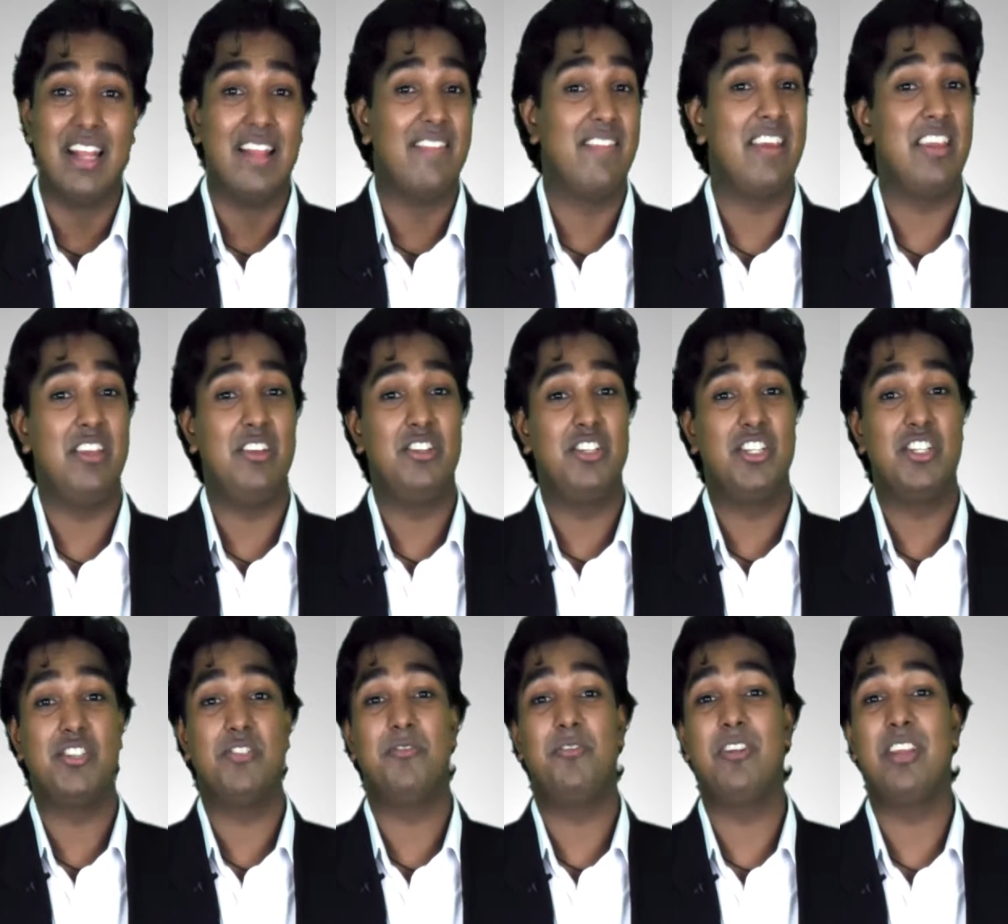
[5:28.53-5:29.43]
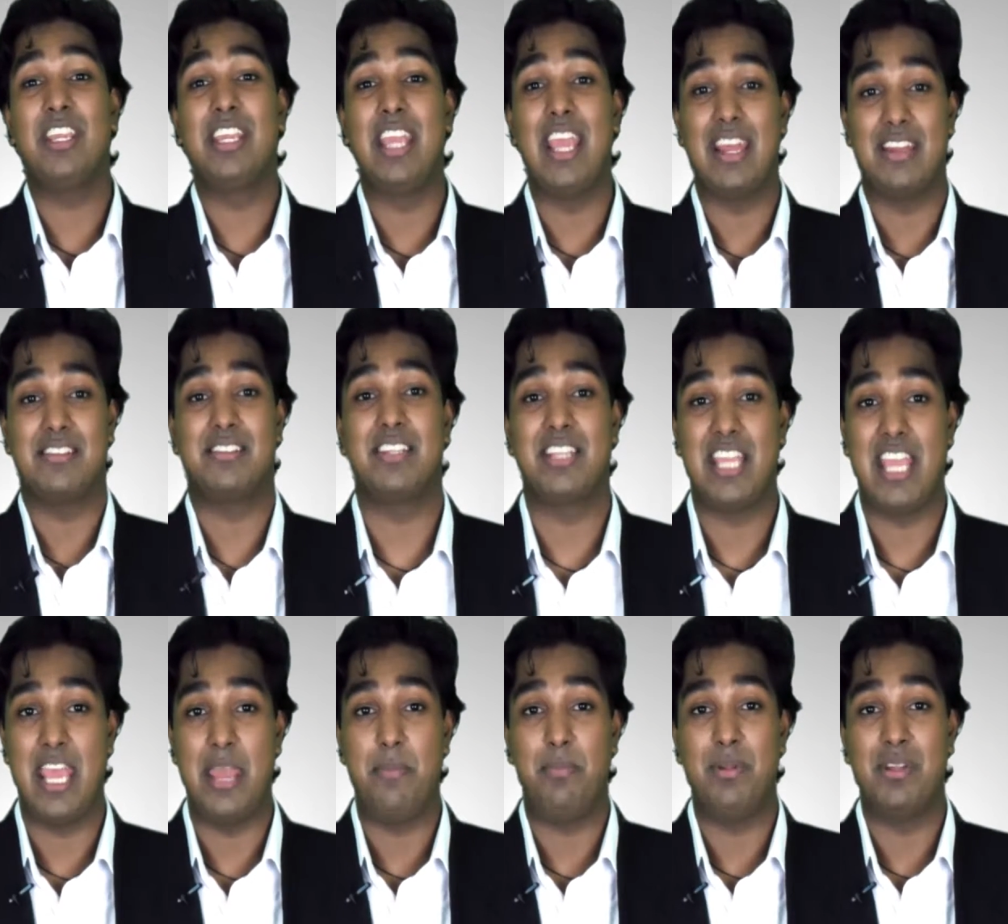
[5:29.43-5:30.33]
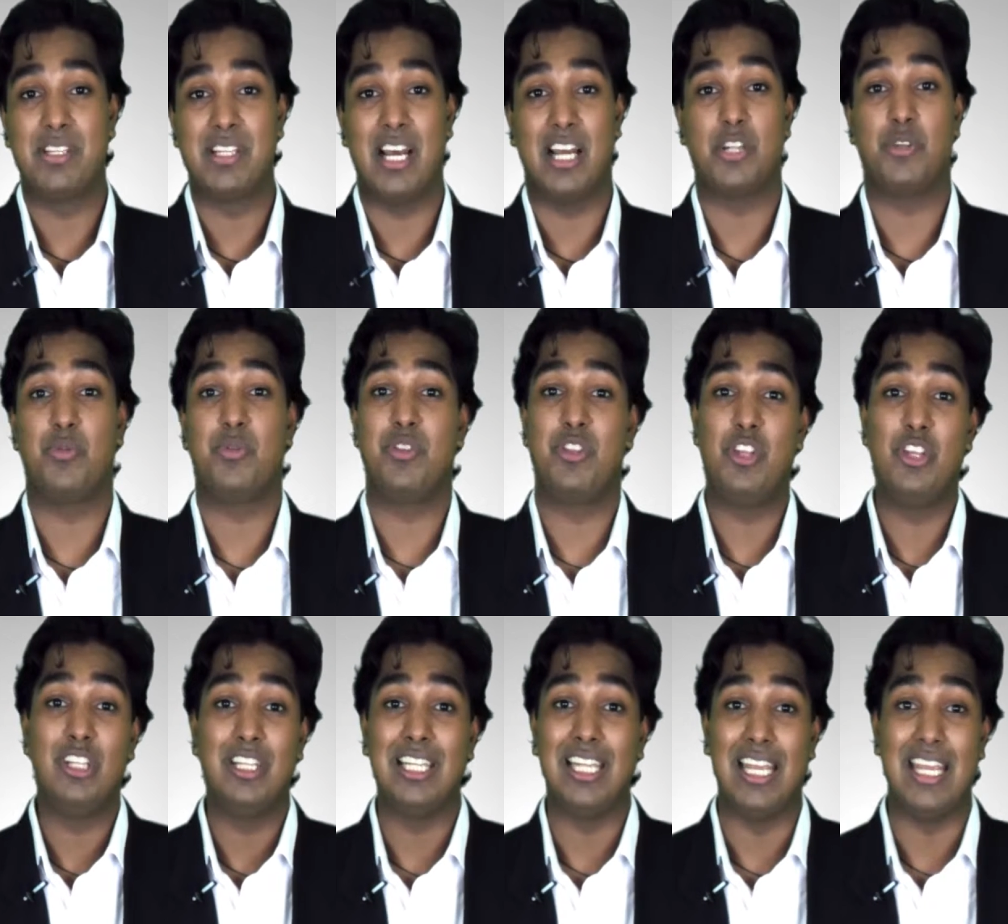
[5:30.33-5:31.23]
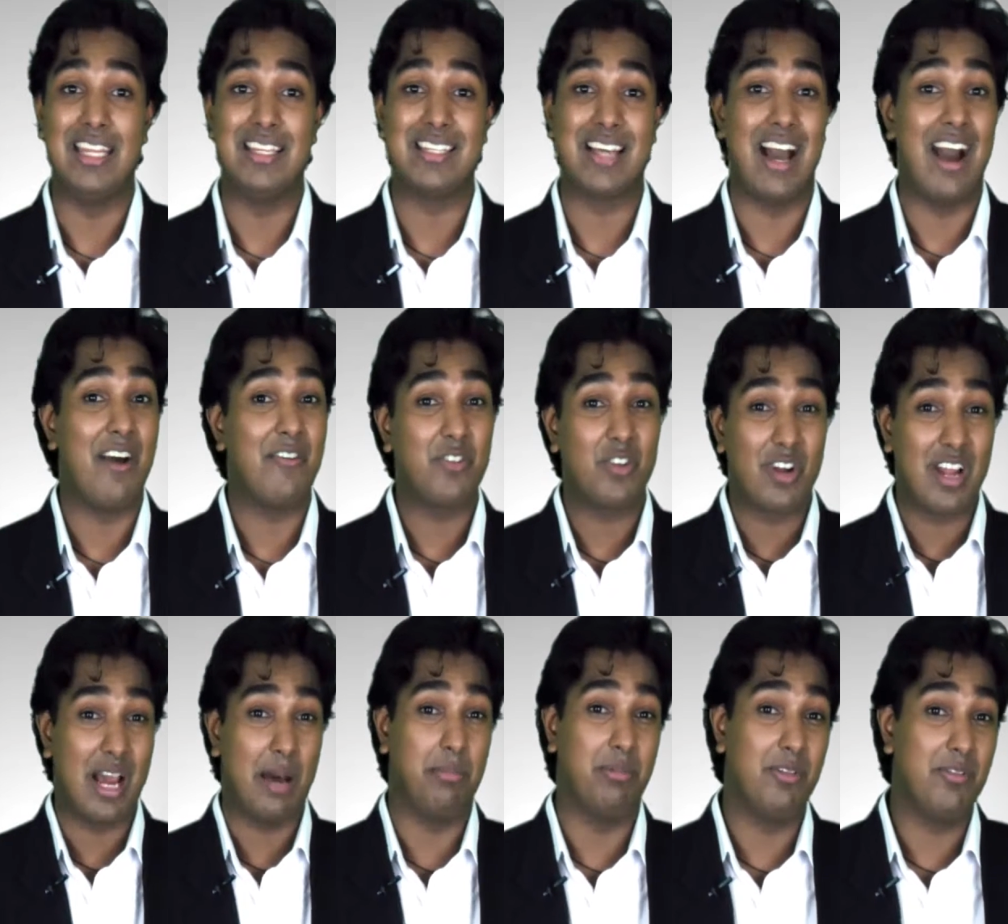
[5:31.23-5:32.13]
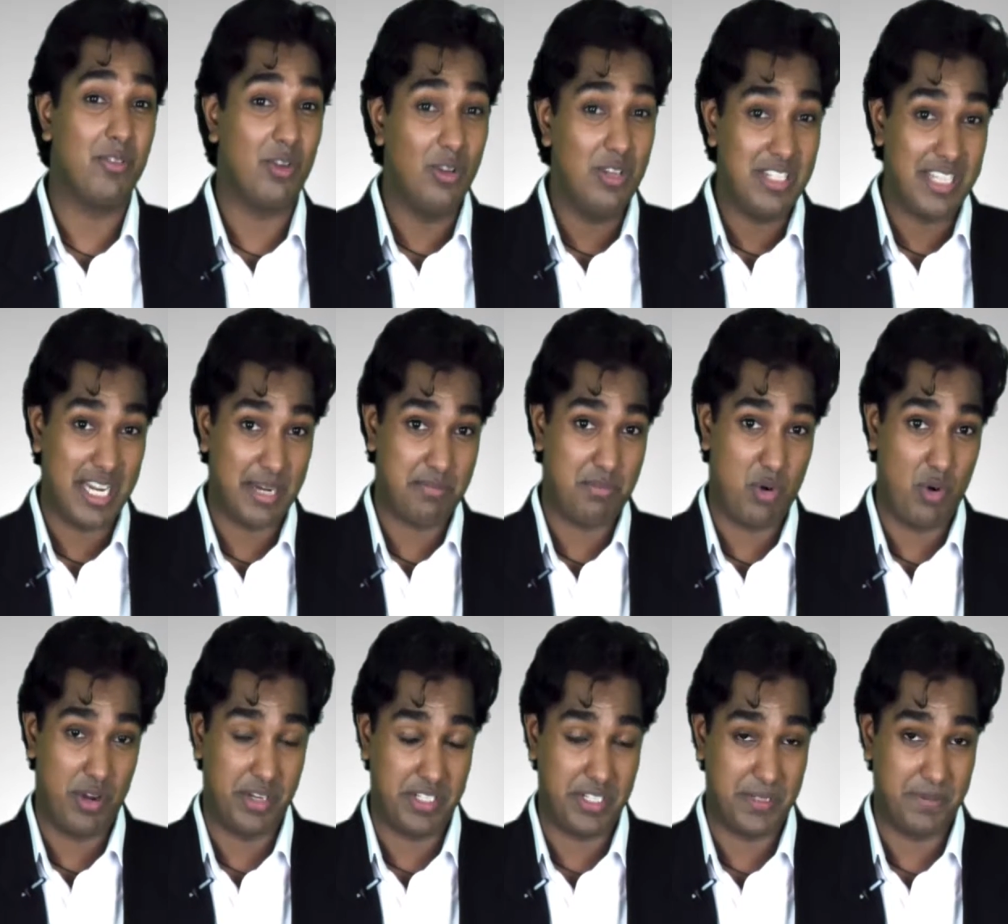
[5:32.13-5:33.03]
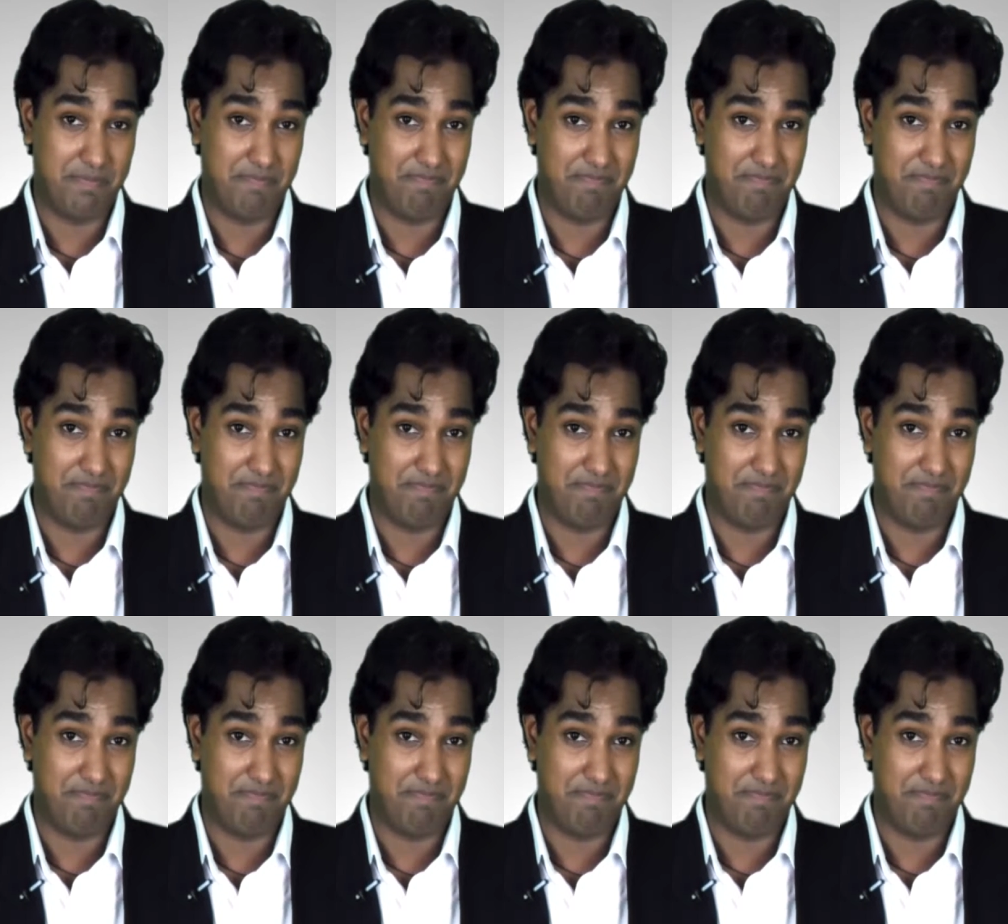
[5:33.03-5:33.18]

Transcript: that you just forget to keep in touch with your leads after a couple of contact points.